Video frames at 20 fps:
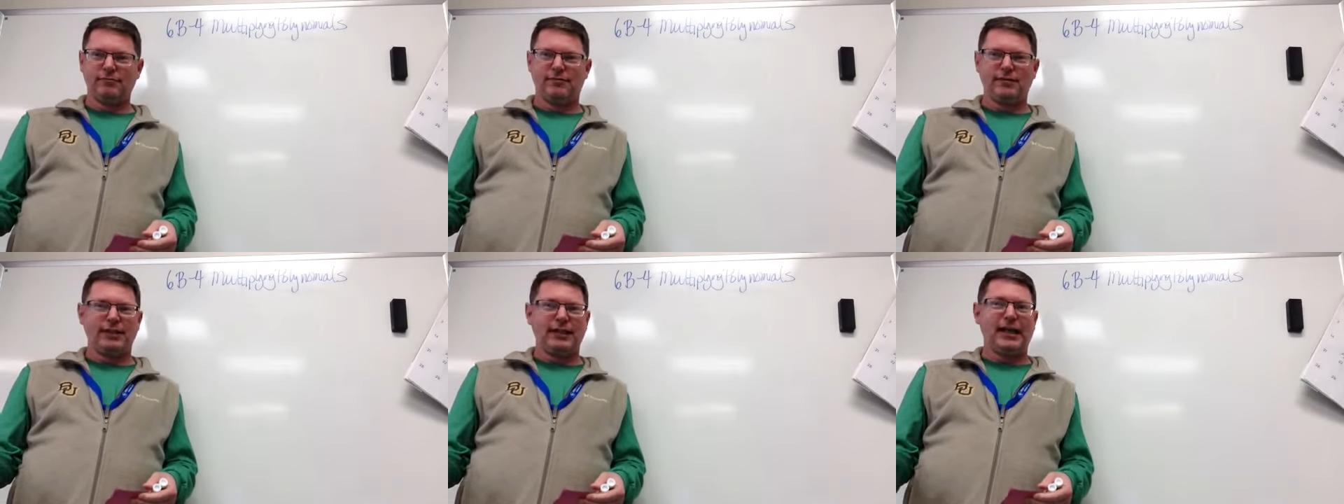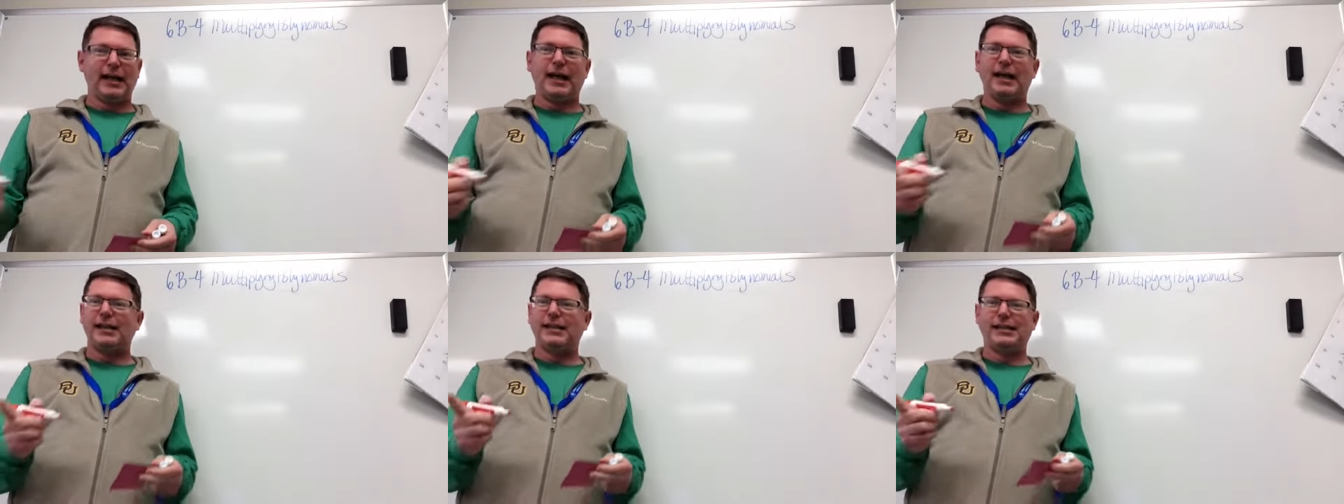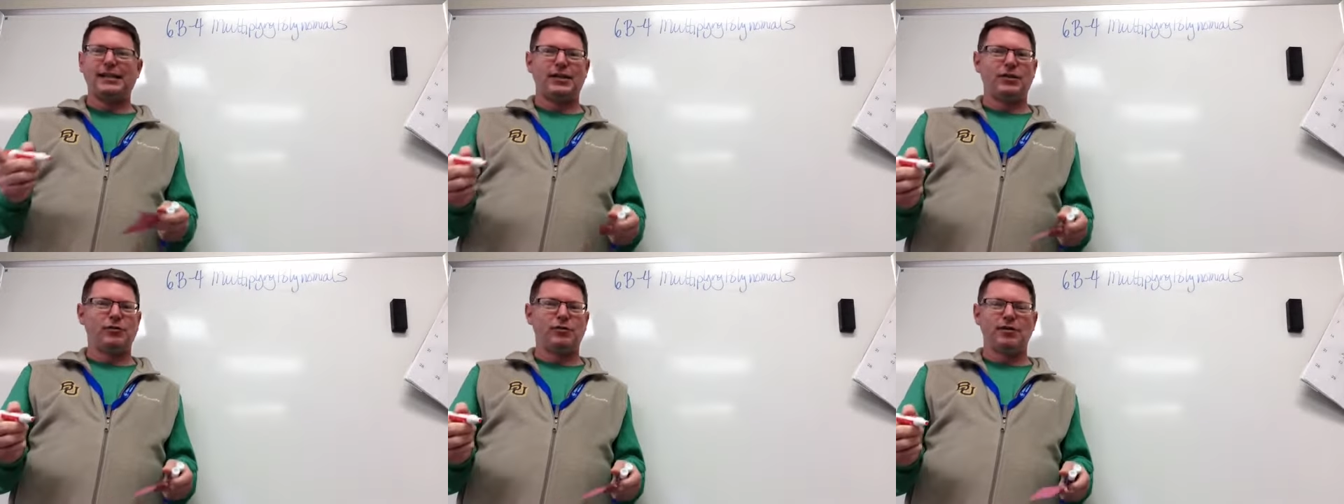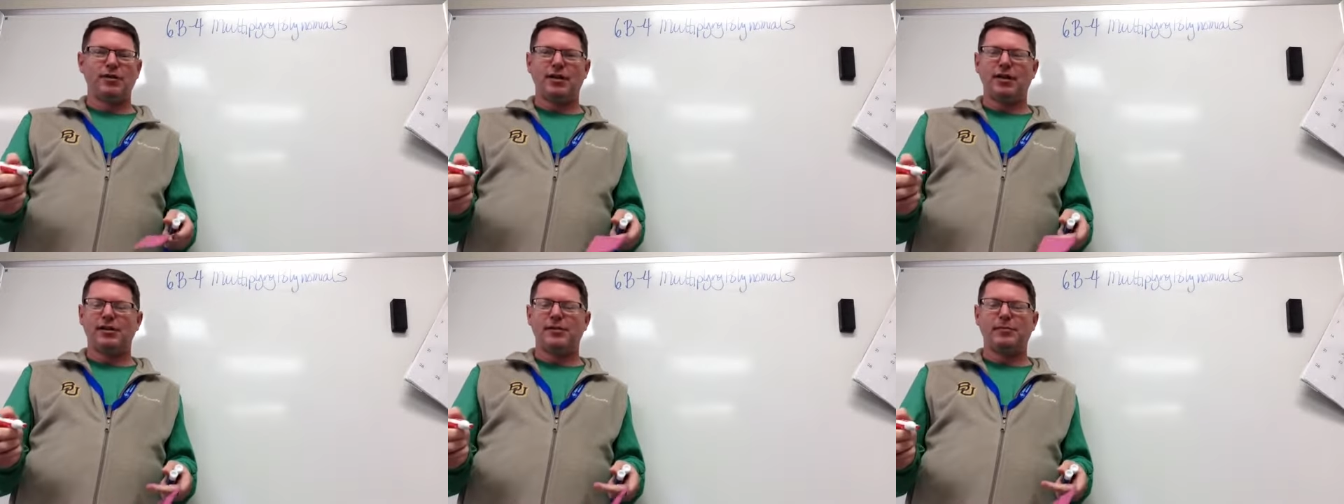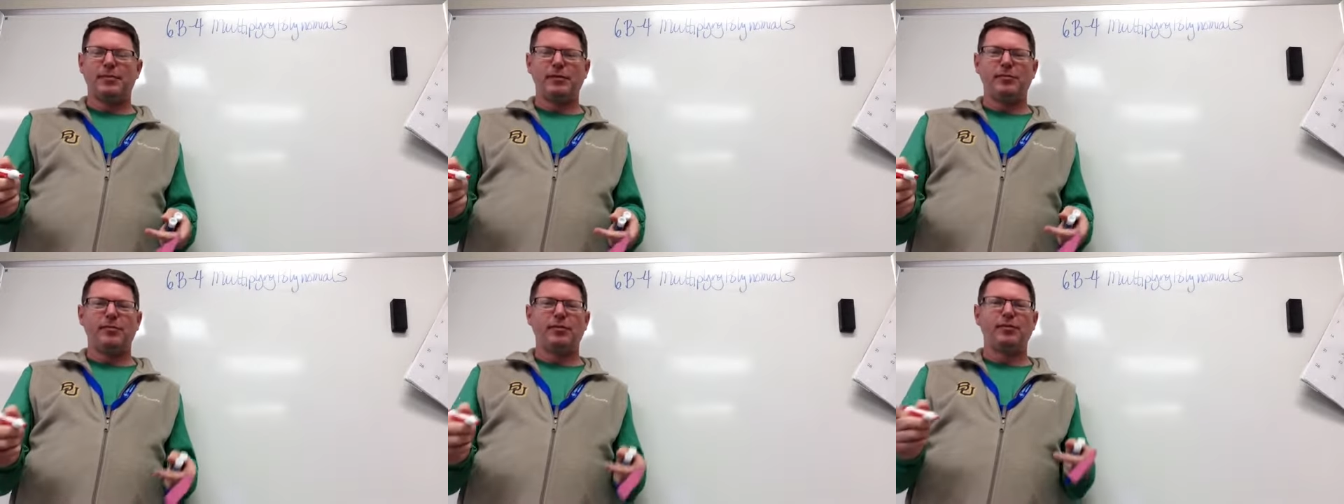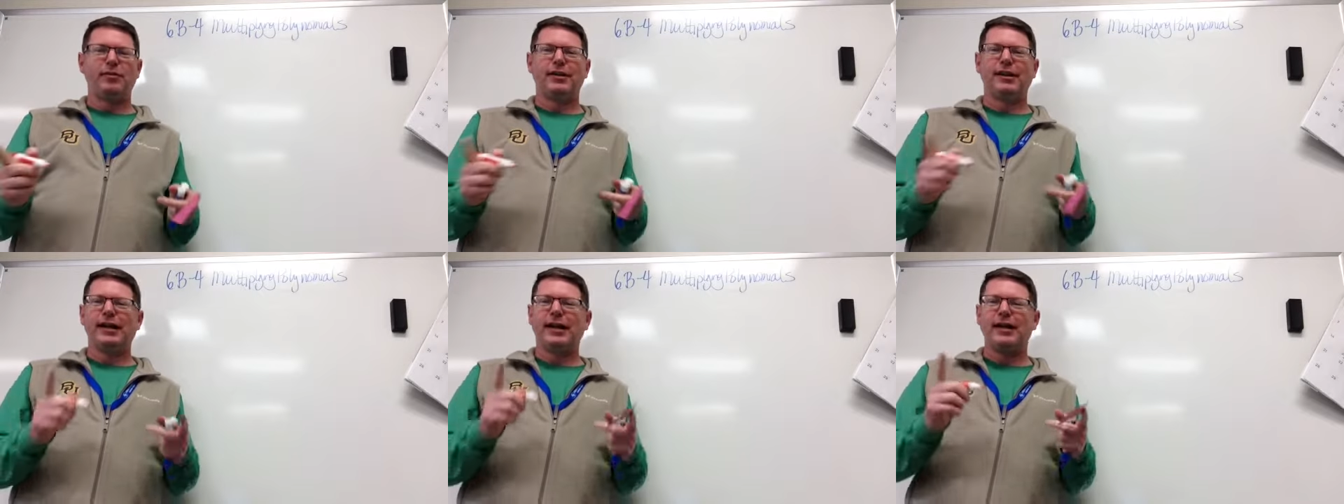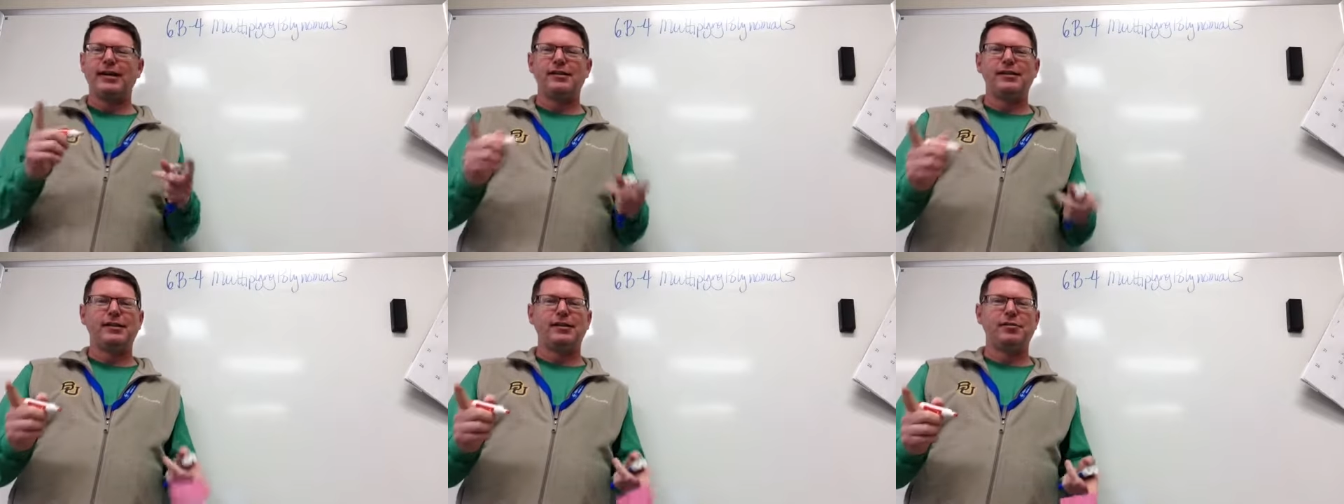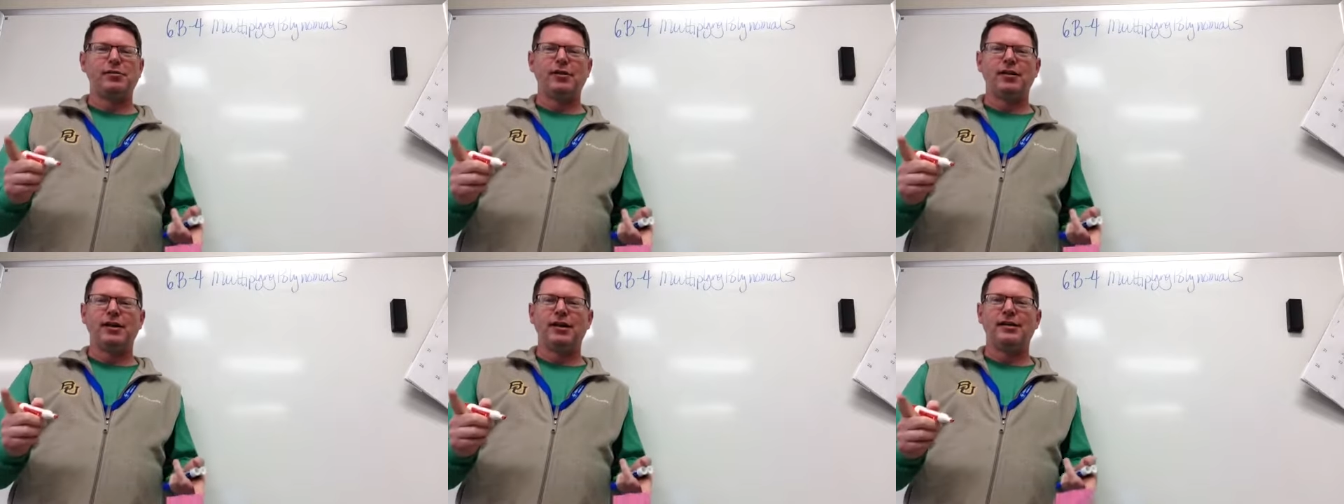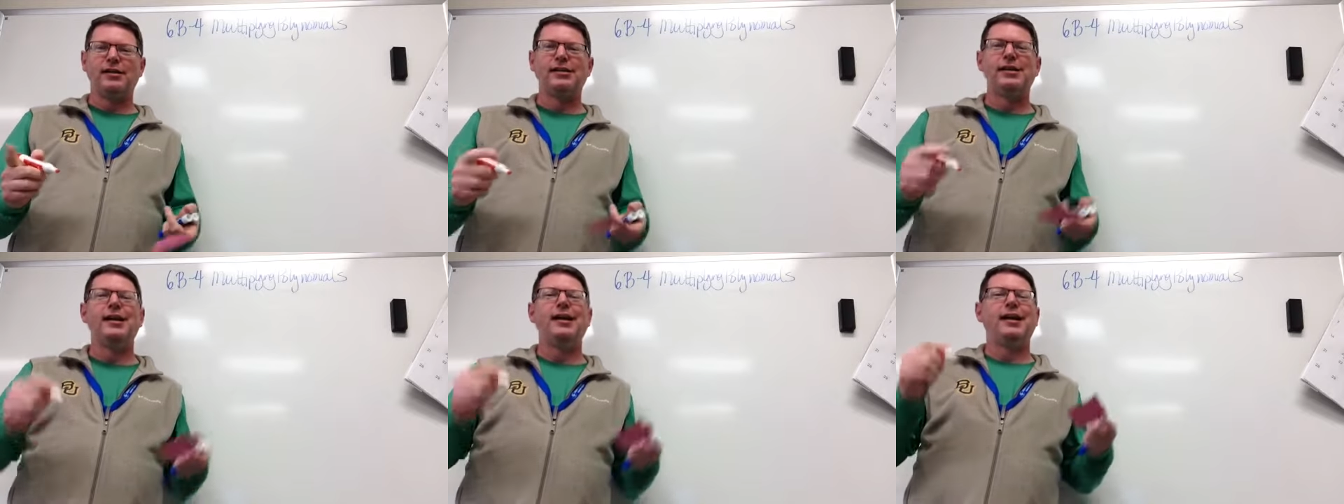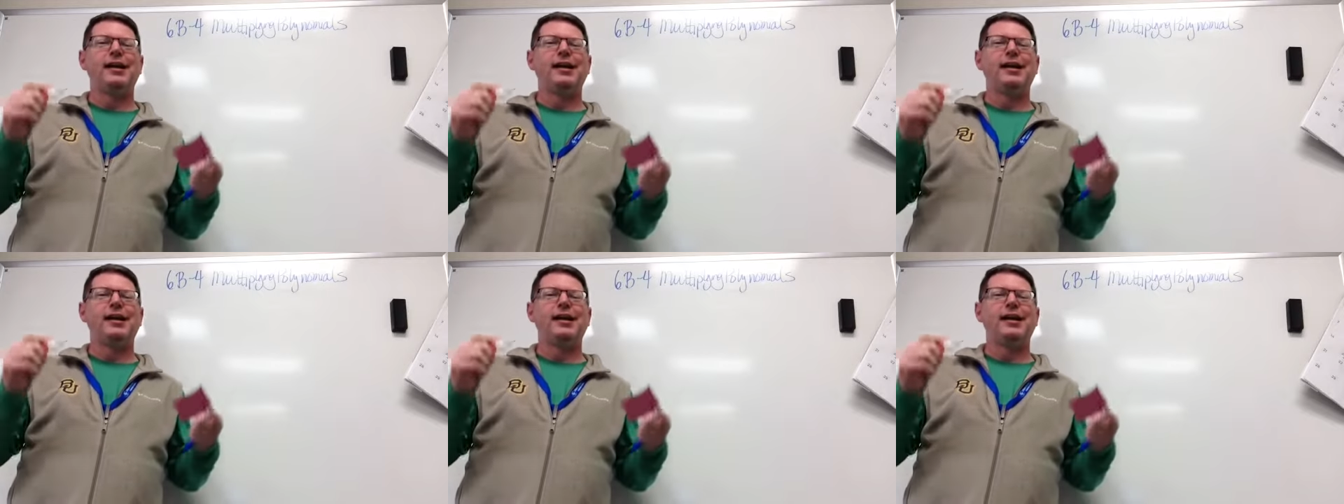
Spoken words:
You got to stay organized, people. Got to stay organized,